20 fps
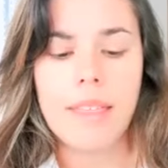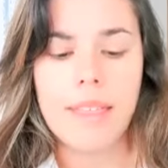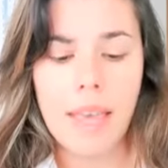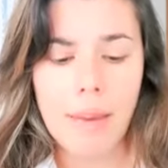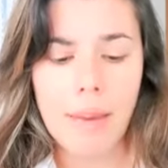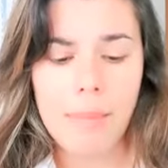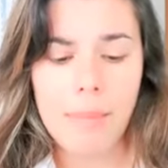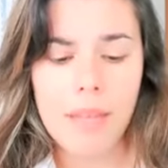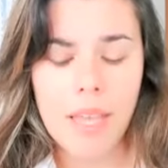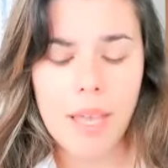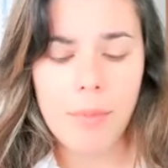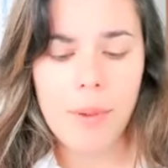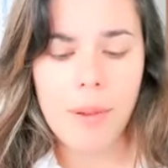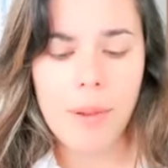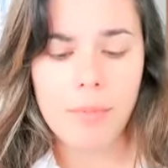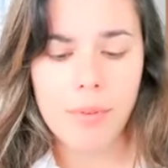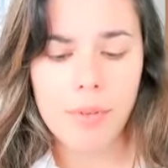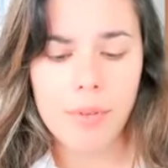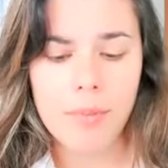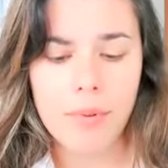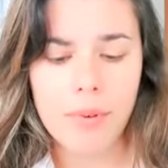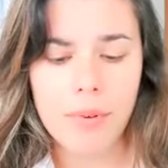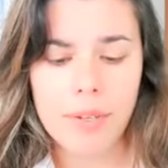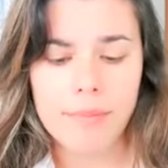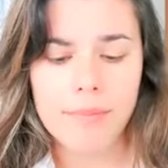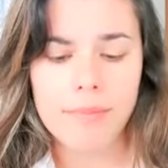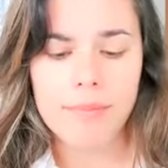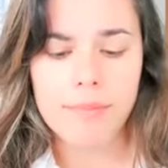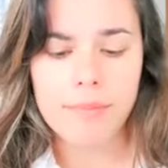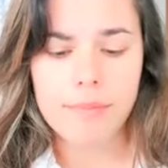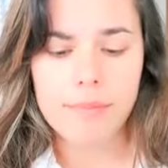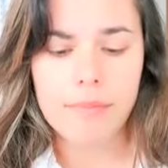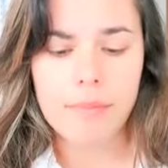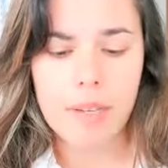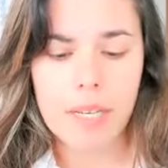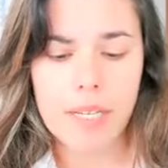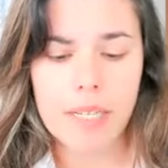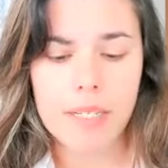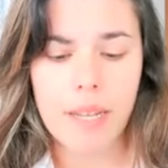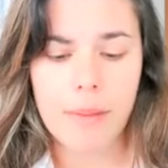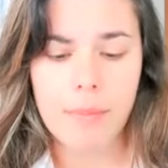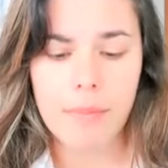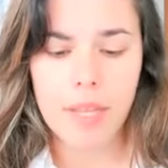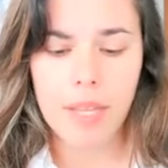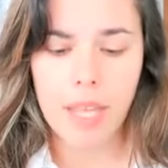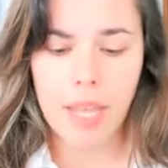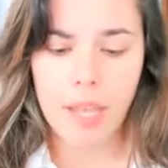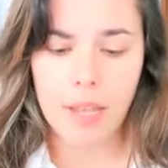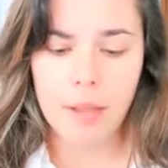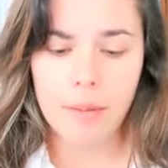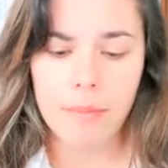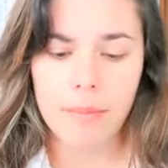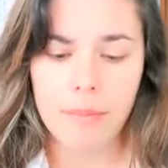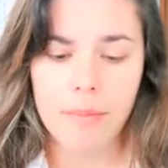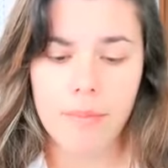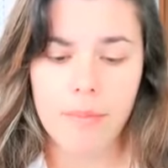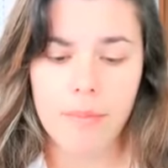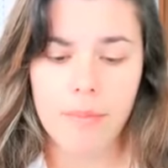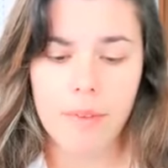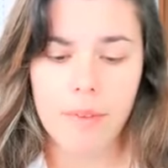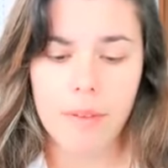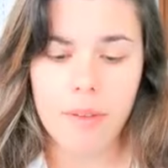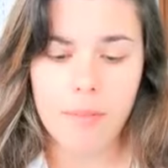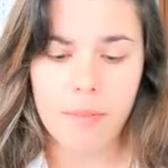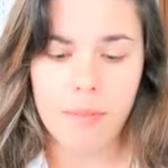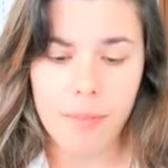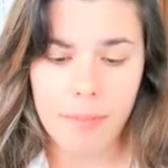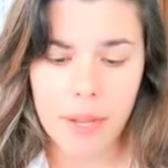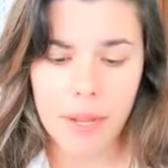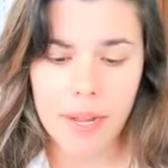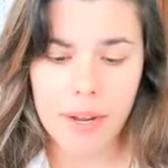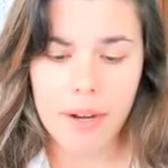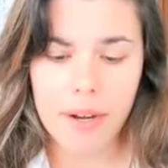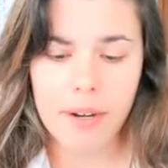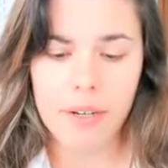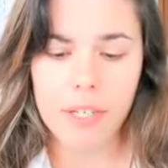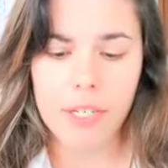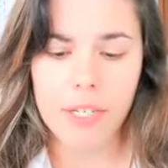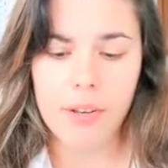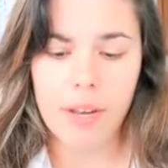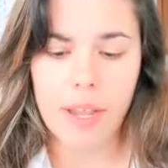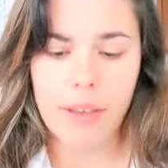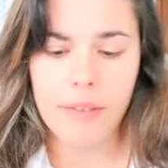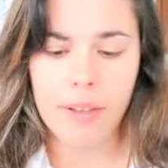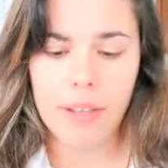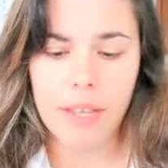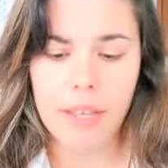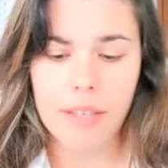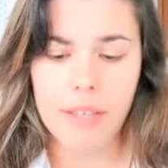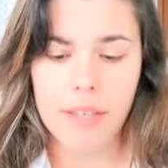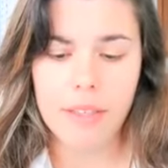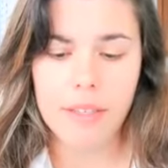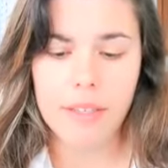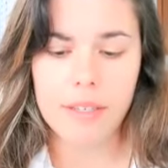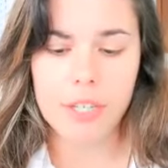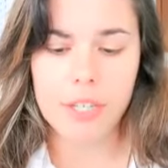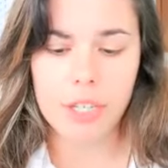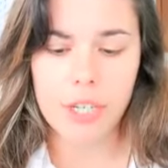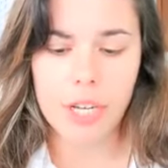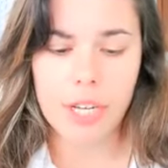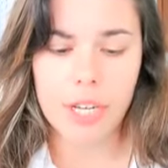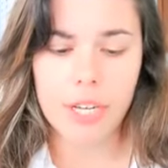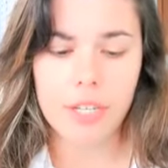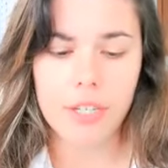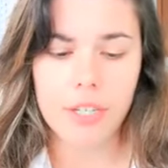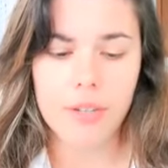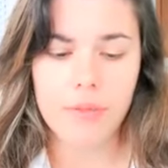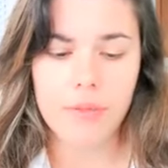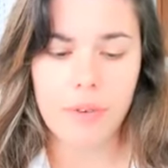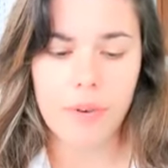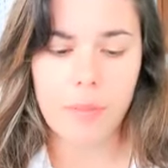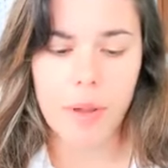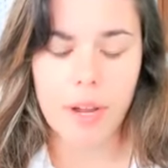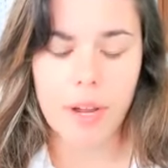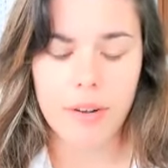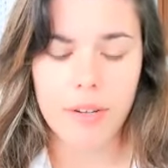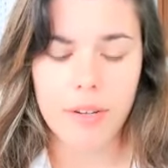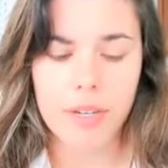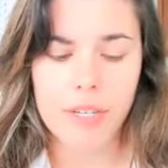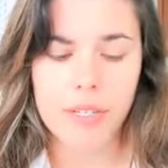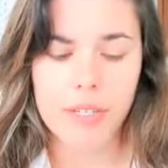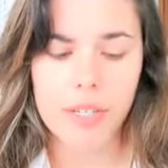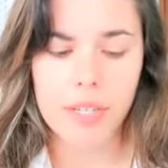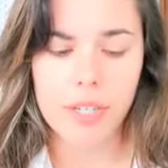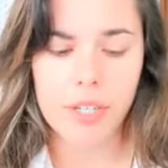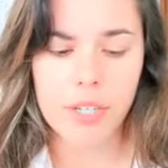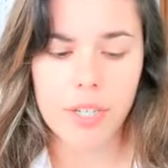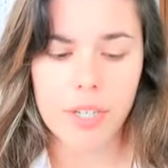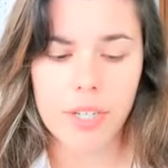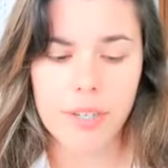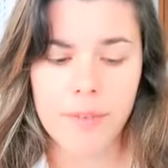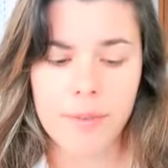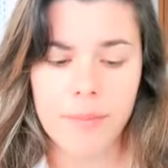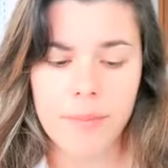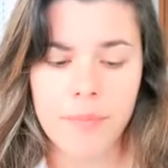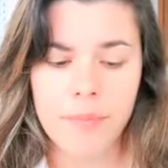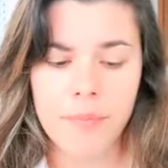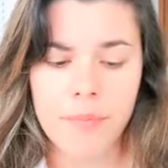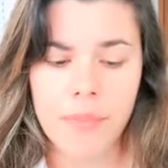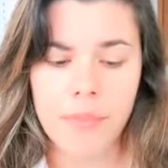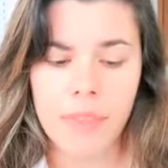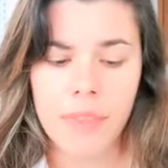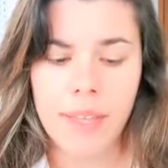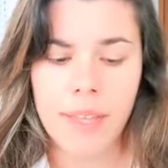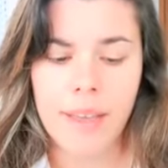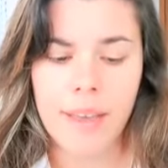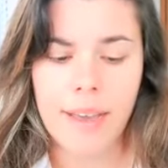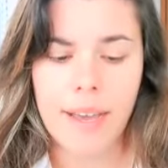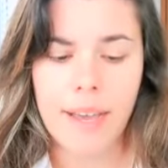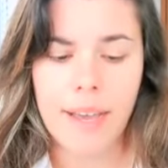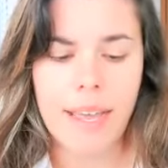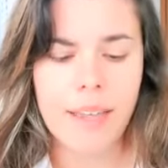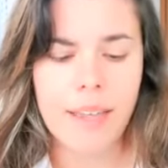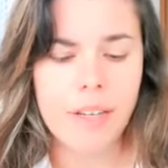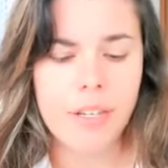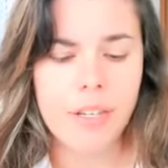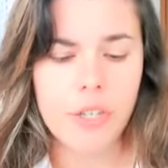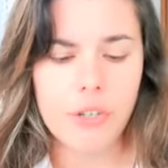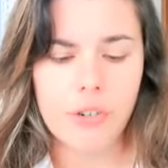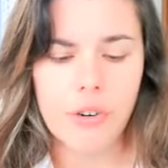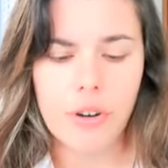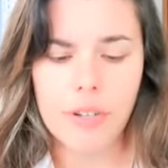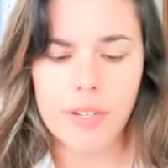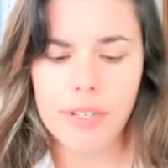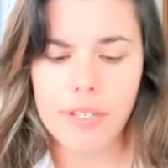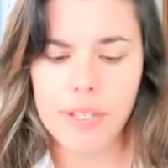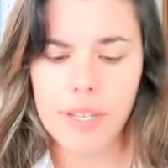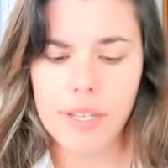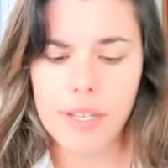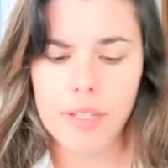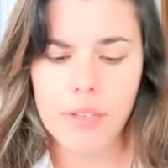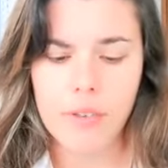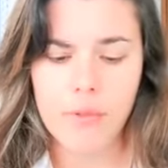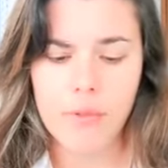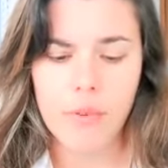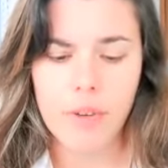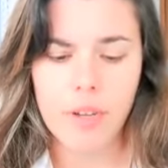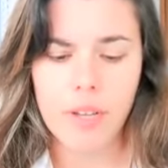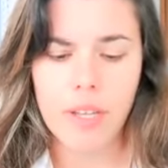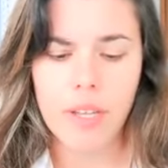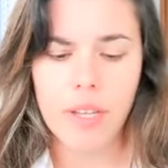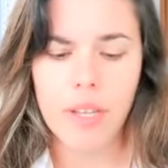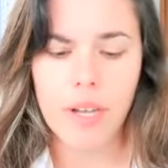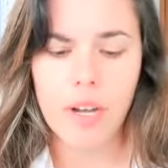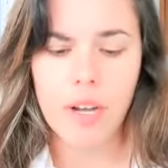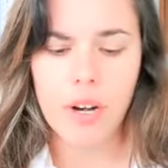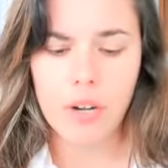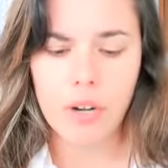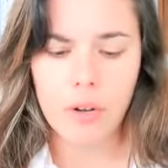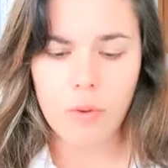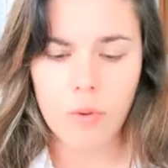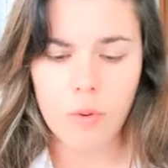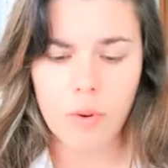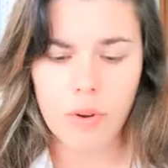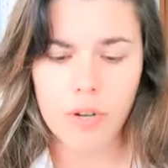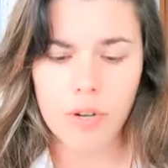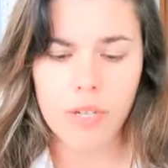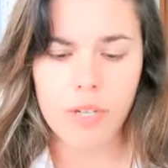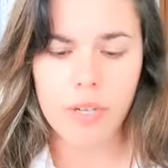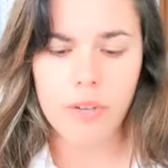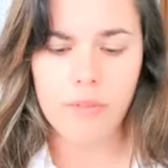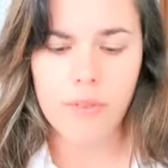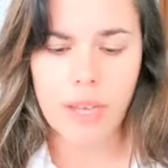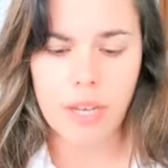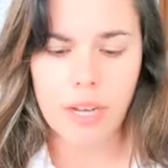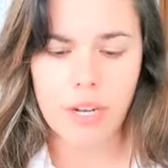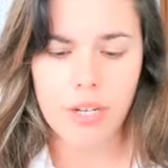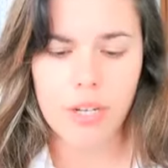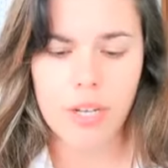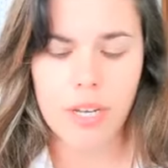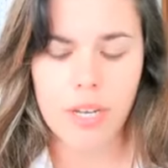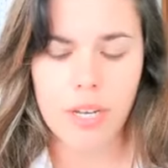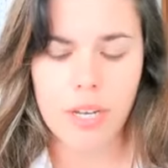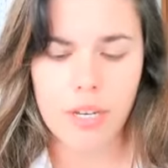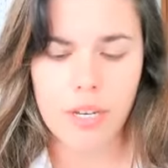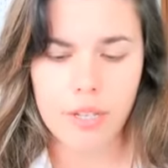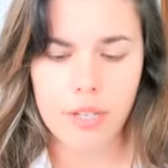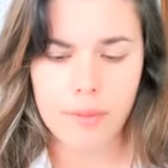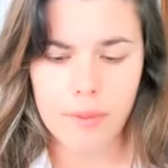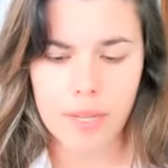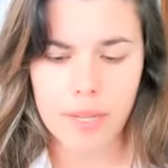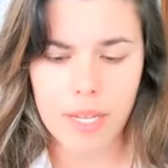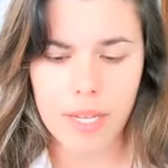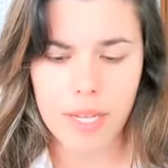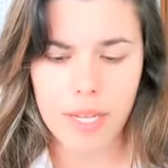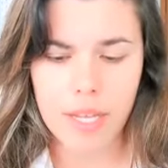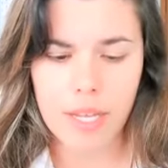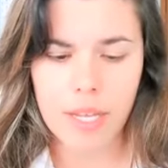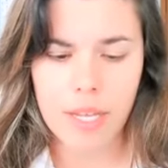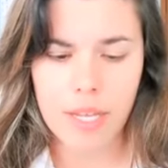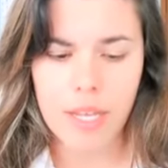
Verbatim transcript: That became my blueprint as I became prepared to navigate this change for my organization. I had a strong sense of what our course of action needed to be.